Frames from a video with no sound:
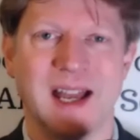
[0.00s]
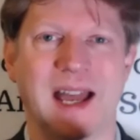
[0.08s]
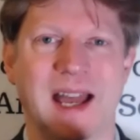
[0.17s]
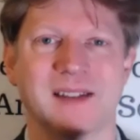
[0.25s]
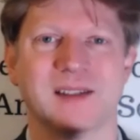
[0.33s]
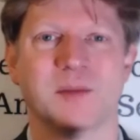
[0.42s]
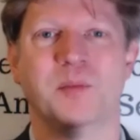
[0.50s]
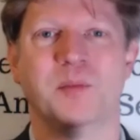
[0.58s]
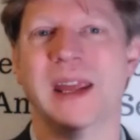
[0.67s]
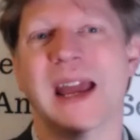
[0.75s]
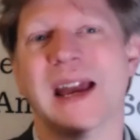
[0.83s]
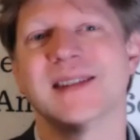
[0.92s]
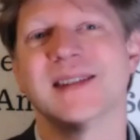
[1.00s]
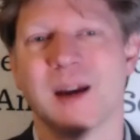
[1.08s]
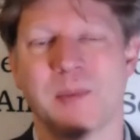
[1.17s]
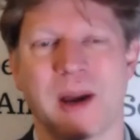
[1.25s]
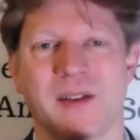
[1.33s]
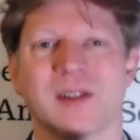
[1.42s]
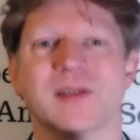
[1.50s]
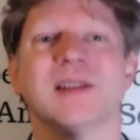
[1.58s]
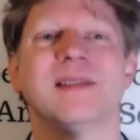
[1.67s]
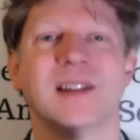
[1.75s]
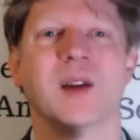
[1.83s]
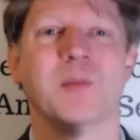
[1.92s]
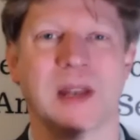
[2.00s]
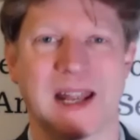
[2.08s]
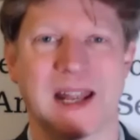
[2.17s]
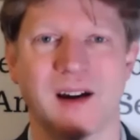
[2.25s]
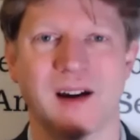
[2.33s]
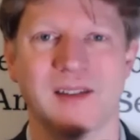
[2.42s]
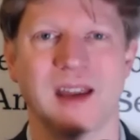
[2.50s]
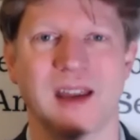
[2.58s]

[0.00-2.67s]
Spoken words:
And BSing about those isn't a good plan either.